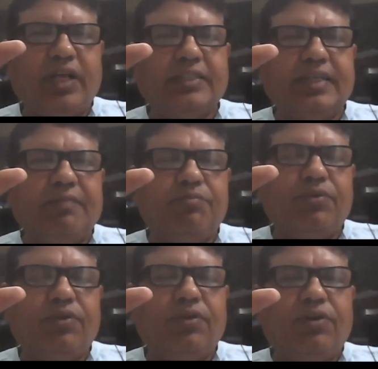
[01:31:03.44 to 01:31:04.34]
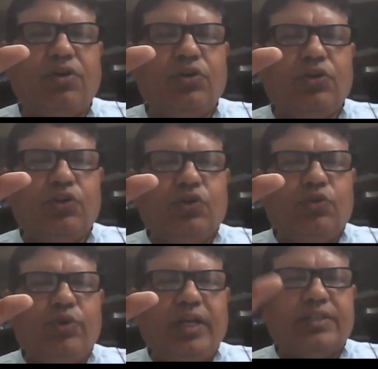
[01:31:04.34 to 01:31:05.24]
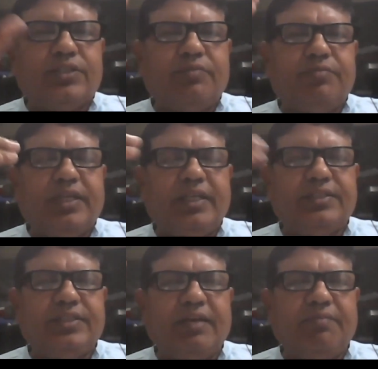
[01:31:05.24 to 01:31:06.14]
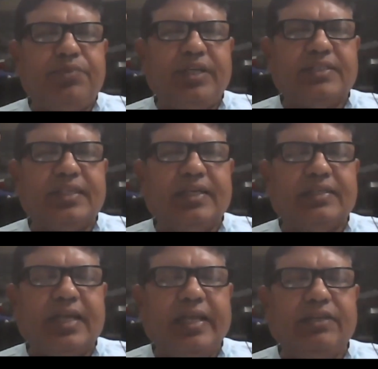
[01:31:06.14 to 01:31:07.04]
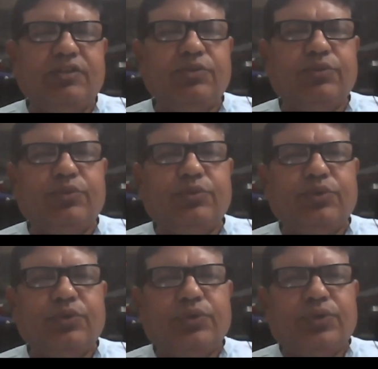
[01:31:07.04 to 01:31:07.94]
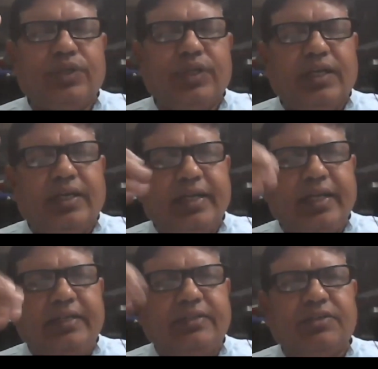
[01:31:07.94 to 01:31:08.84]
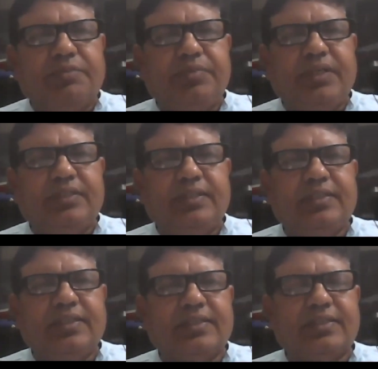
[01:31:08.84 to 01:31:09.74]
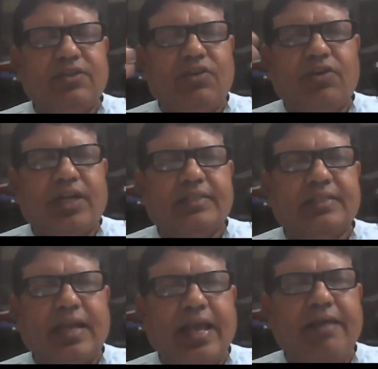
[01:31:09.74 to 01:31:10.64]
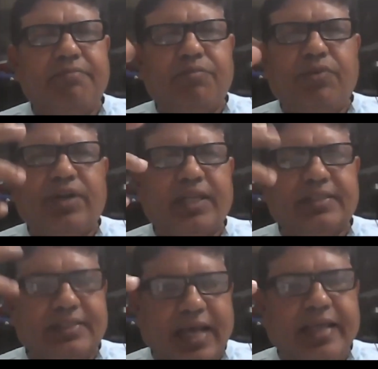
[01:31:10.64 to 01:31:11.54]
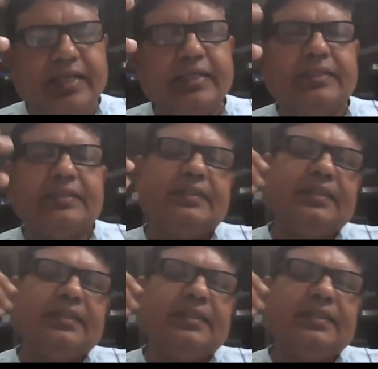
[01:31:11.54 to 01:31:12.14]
for example, when some Christian priests are trying to reinterpret Jesus not as lamb, but as tiger.